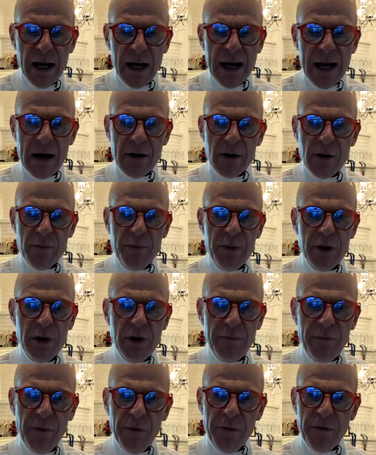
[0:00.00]
Now, the
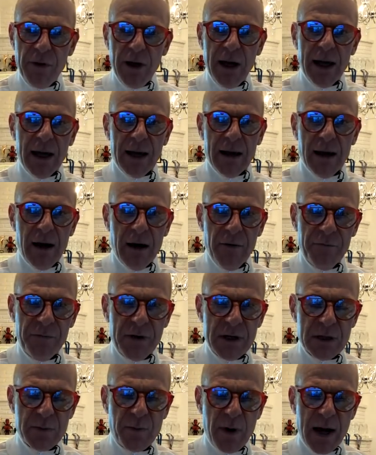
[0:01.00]
beautiful thing of
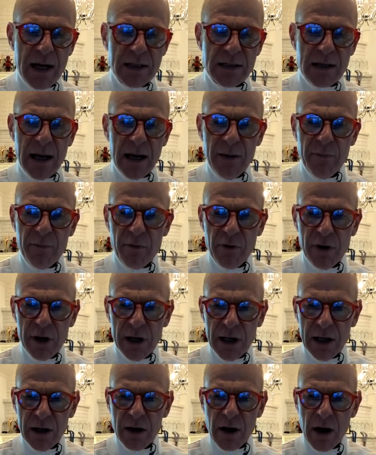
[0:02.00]
this brass
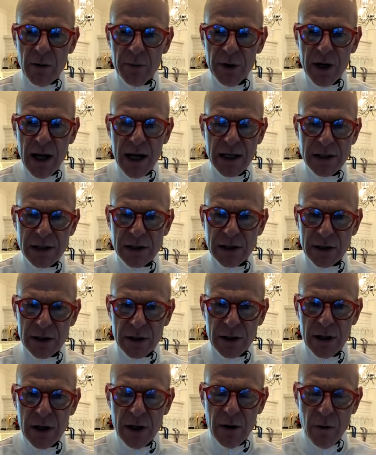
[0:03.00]
library in
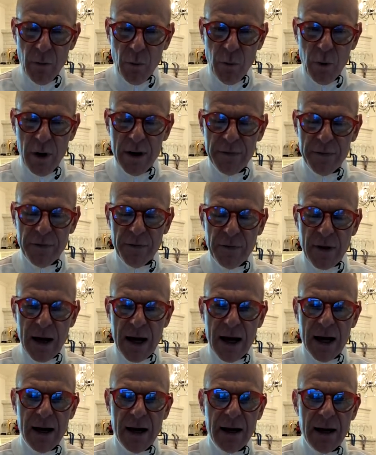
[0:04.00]
combination with
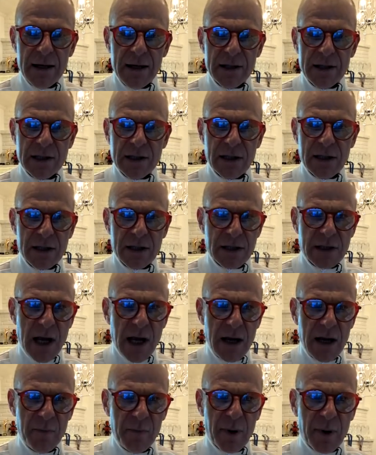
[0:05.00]
the
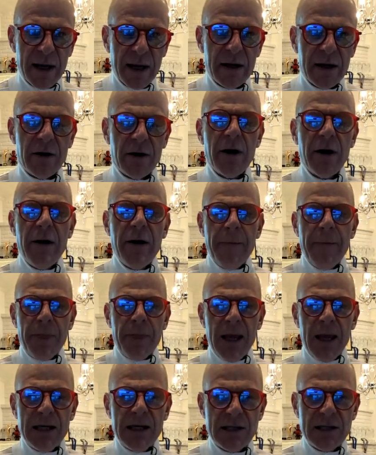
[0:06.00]
sign player
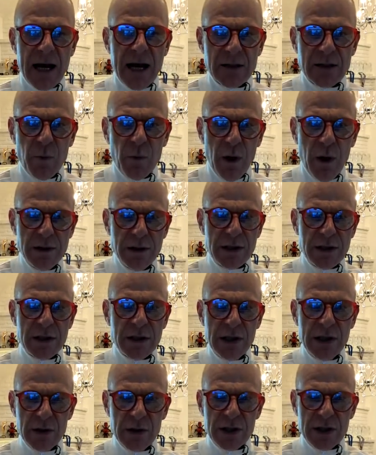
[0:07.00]
is that
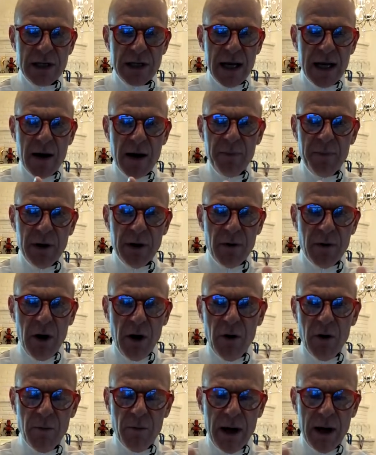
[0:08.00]
once you set up your
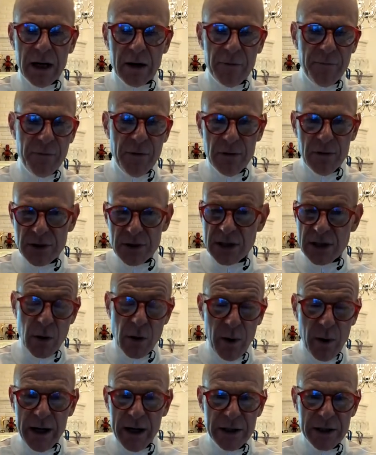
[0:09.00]
own microphones the
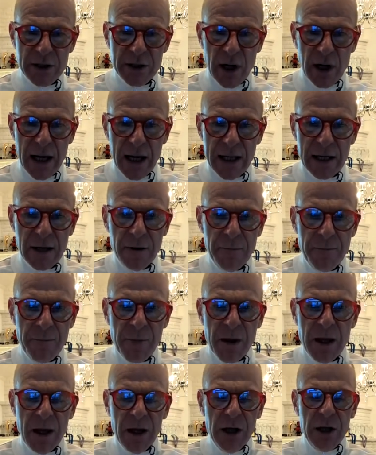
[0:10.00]
way that you like them,
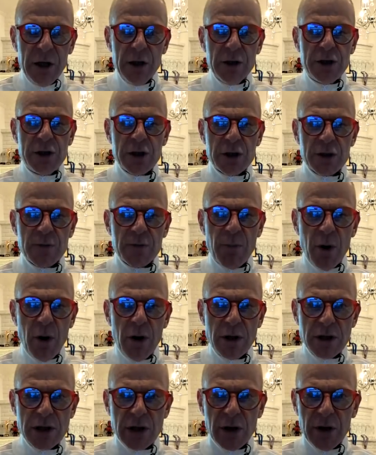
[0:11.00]
you just
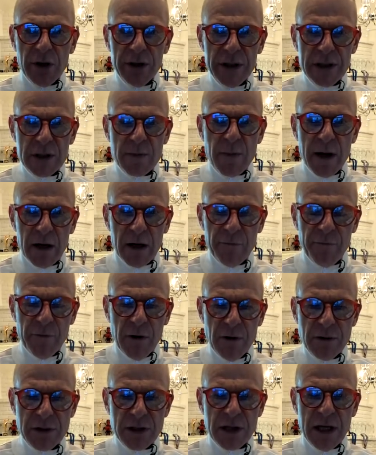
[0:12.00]
merge all these
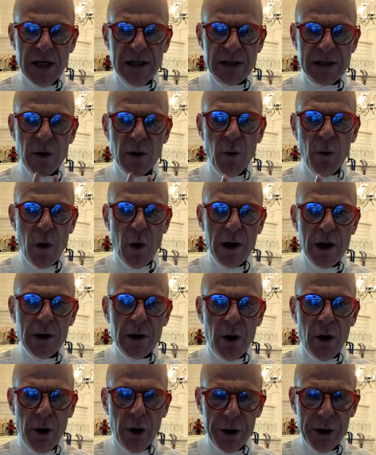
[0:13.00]
microphones into one
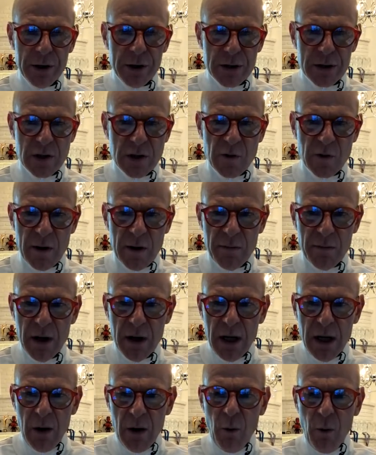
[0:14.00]
audio stream,
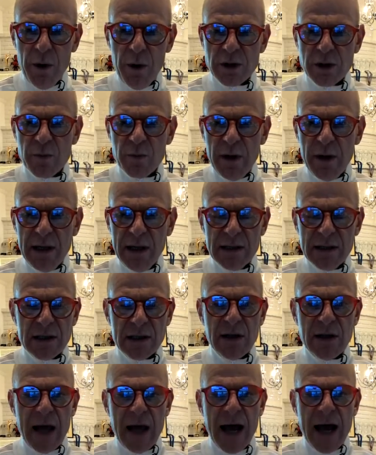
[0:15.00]
which means
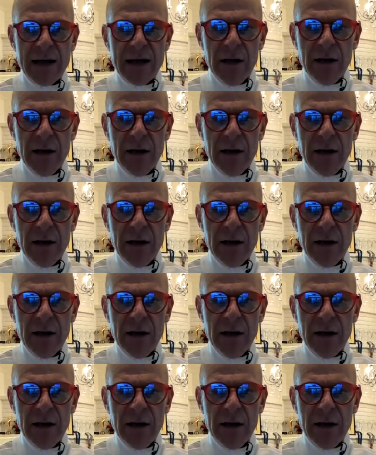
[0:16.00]
that